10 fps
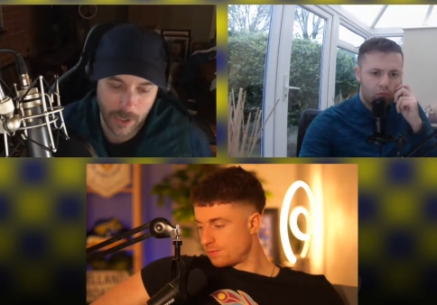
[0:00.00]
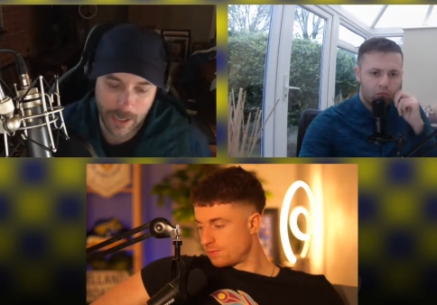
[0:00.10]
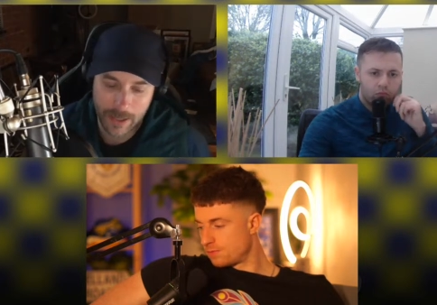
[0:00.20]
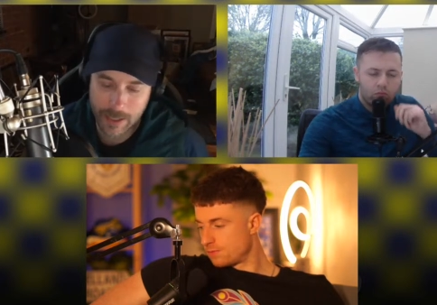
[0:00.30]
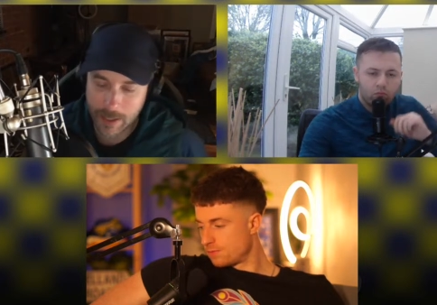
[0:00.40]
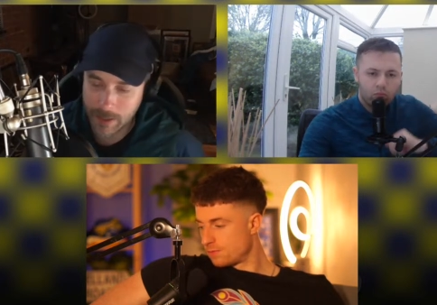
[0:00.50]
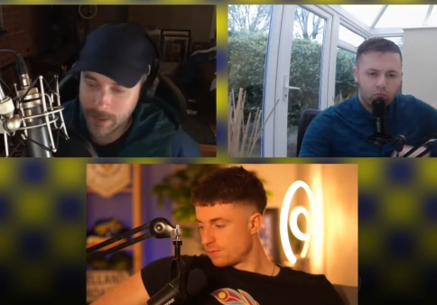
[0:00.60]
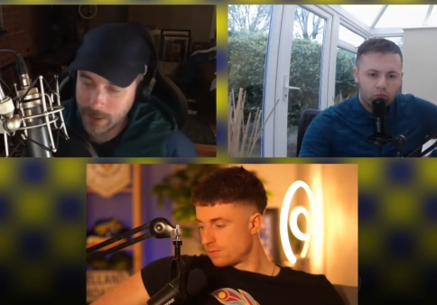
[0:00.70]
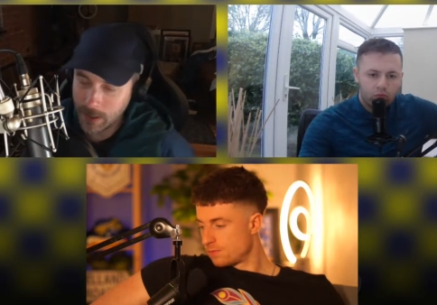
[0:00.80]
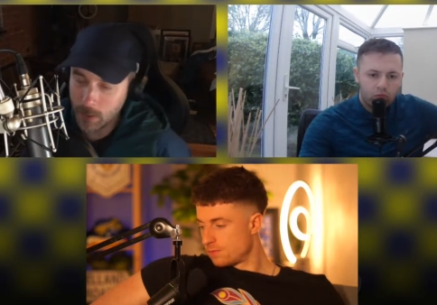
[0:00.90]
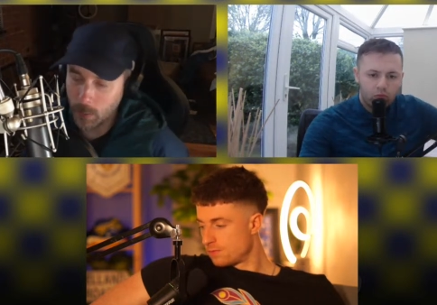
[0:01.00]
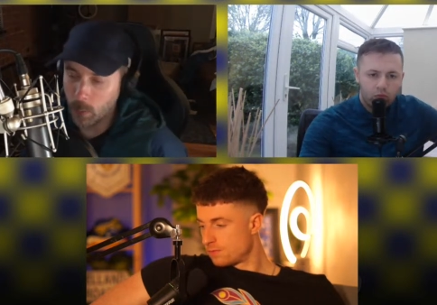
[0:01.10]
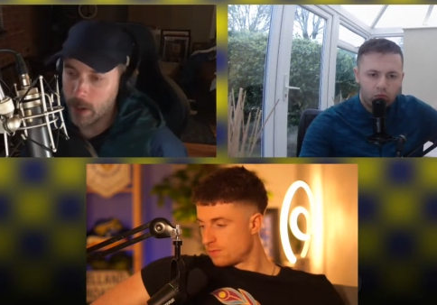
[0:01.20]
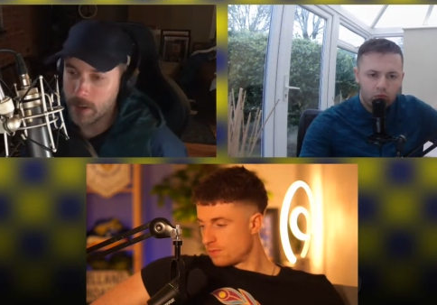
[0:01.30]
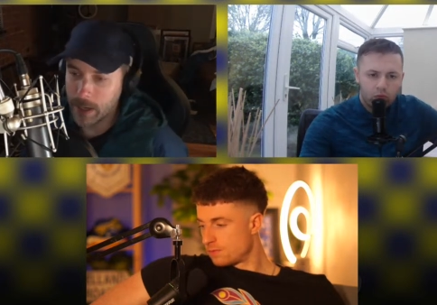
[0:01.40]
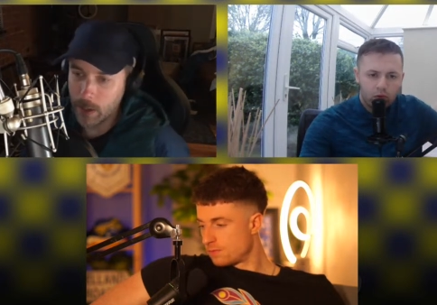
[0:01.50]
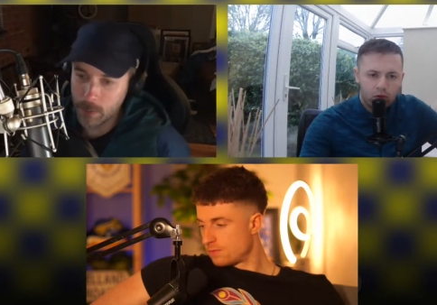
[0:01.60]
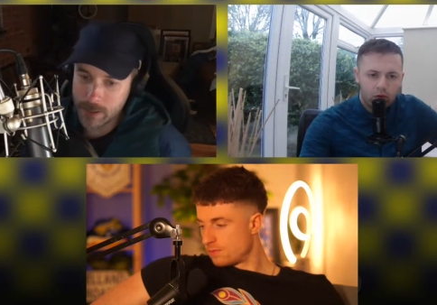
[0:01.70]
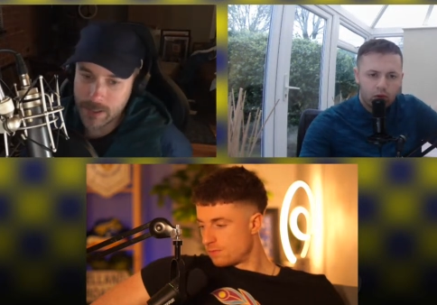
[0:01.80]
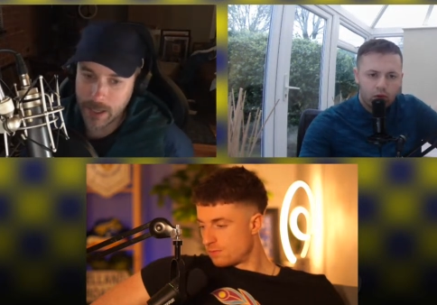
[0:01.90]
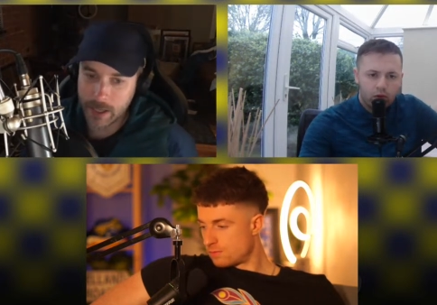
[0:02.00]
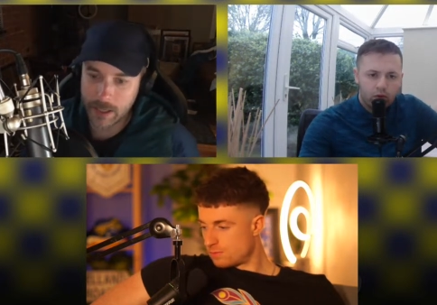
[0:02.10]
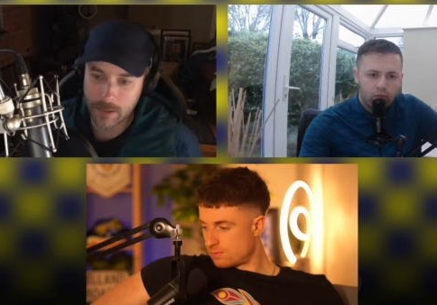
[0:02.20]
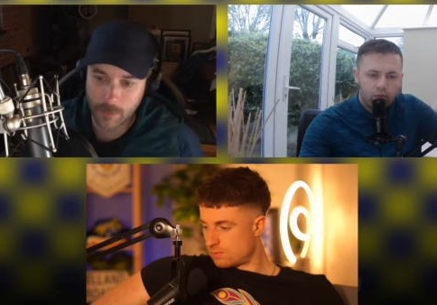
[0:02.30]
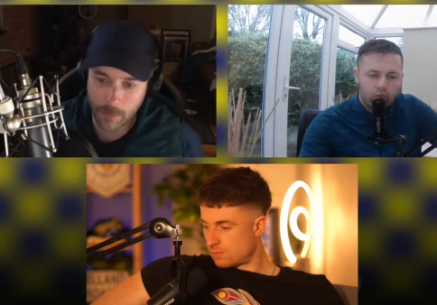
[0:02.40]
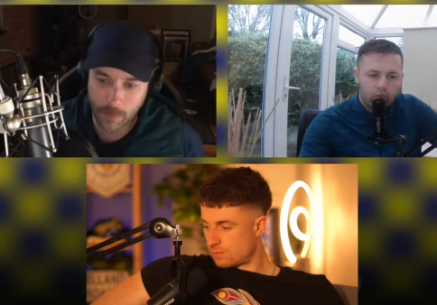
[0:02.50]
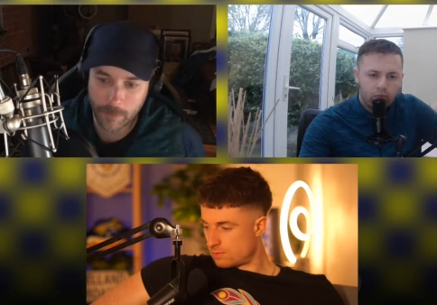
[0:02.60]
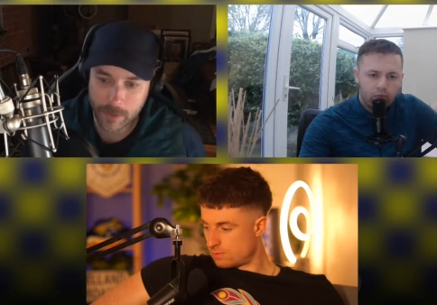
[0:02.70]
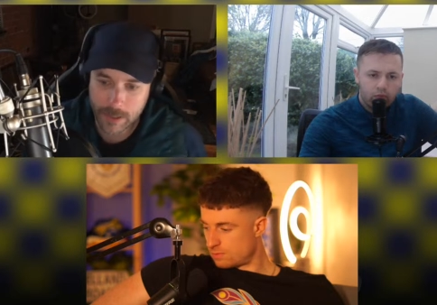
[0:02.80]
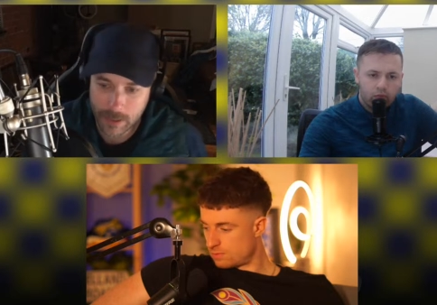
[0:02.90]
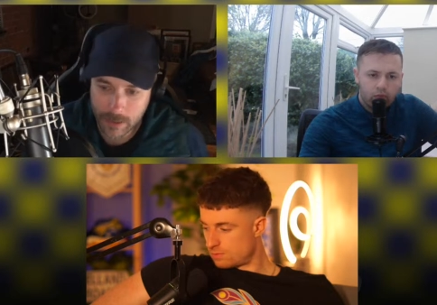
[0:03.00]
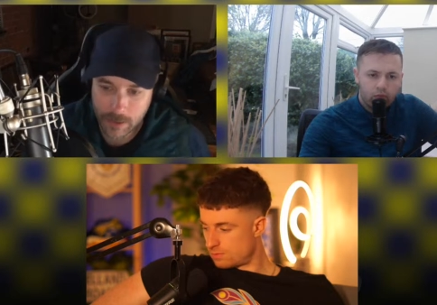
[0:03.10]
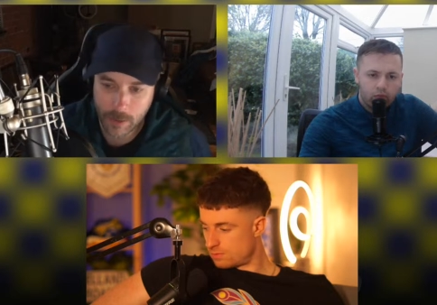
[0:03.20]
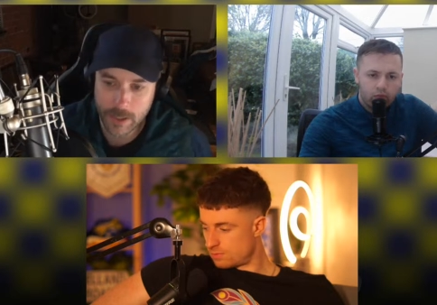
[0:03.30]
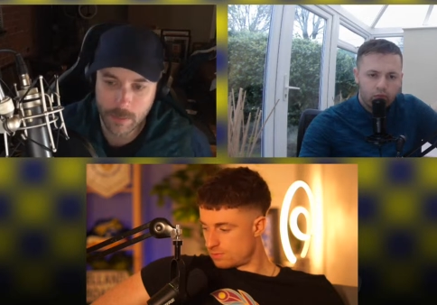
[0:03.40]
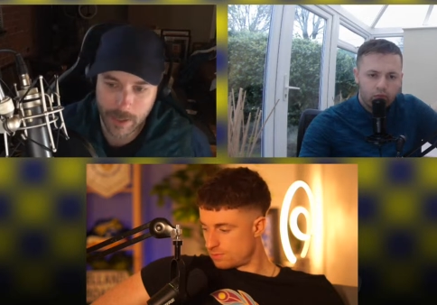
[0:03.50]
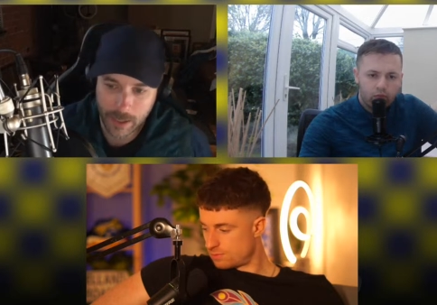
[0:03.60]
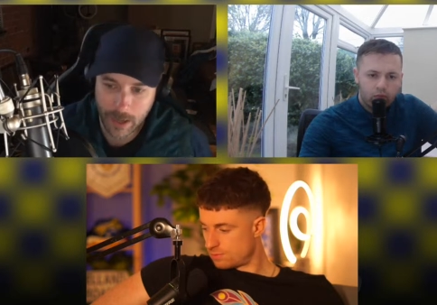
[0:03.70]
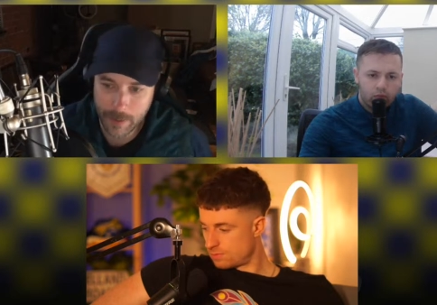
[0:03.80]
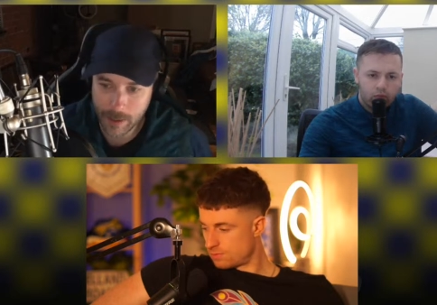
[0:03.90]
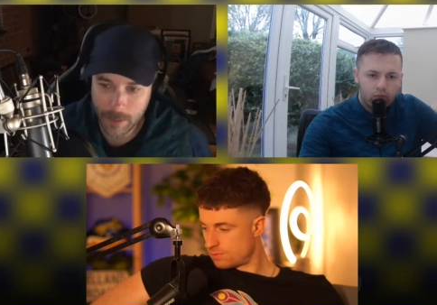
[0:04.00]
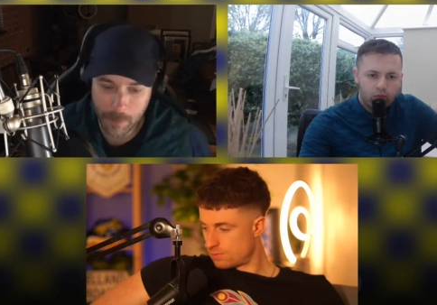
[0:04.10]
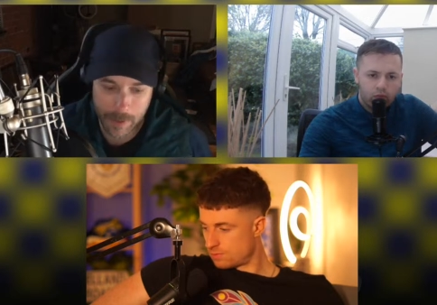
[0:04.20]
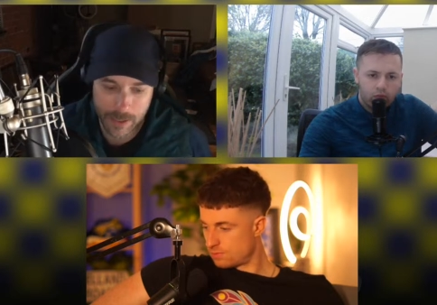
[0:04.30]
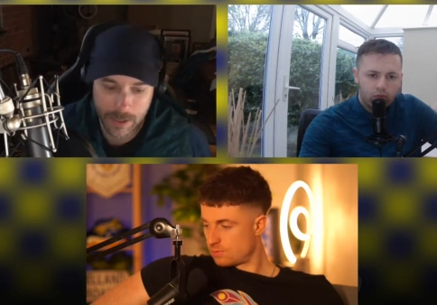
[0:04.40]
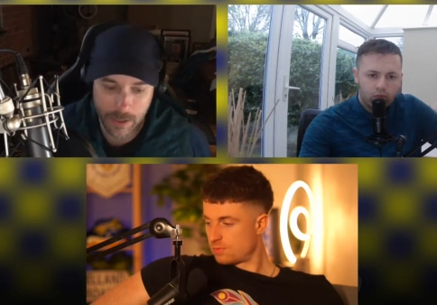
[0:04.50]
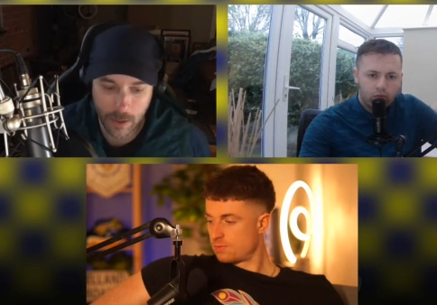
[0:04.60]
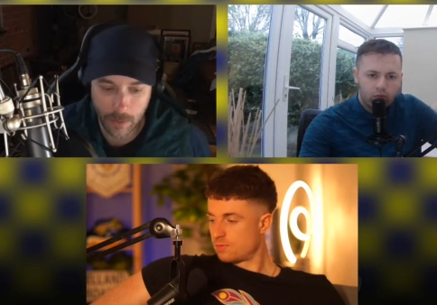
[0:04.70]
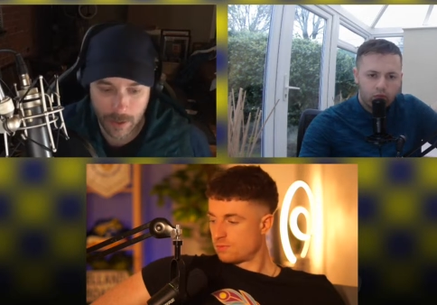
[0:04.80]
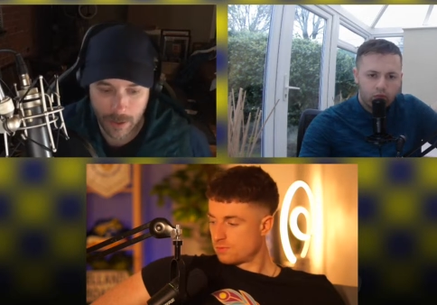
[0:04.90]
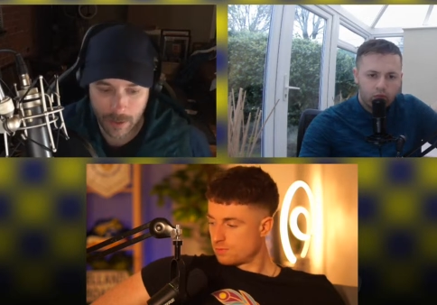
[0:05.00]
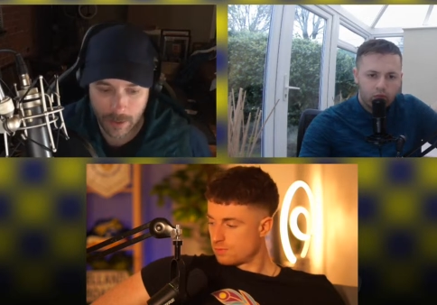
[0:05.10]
Speaker 1: Look, I think one thing I will say in reference to Chris, who made a comment a couple minutes ago,